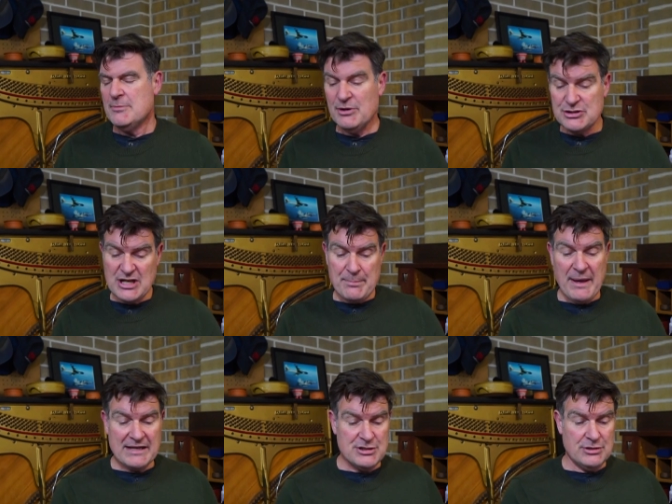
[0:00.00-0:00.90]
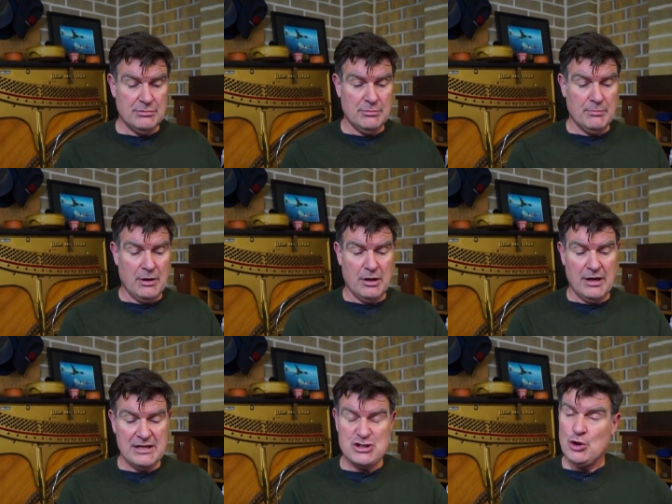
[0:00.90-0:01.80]
But let's get back to
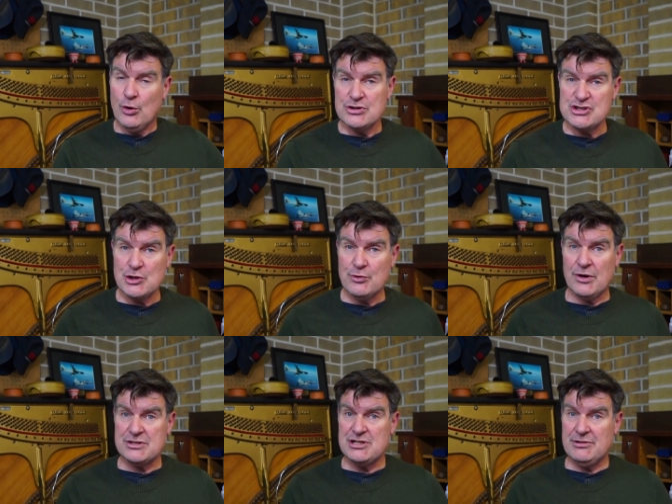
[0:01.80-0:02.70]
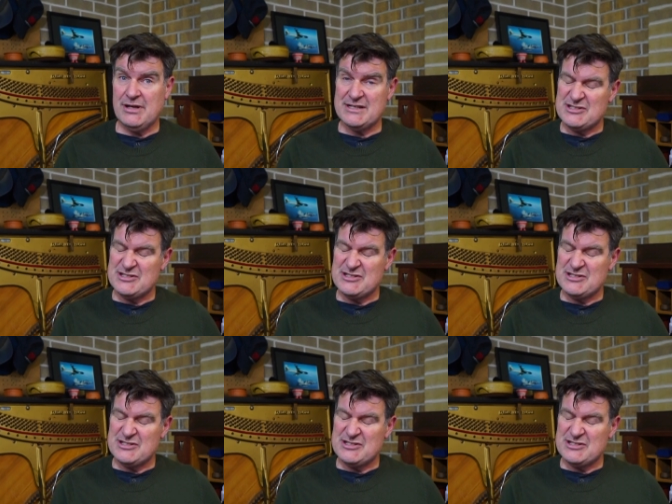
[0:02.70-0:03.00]
my shortlisting criteria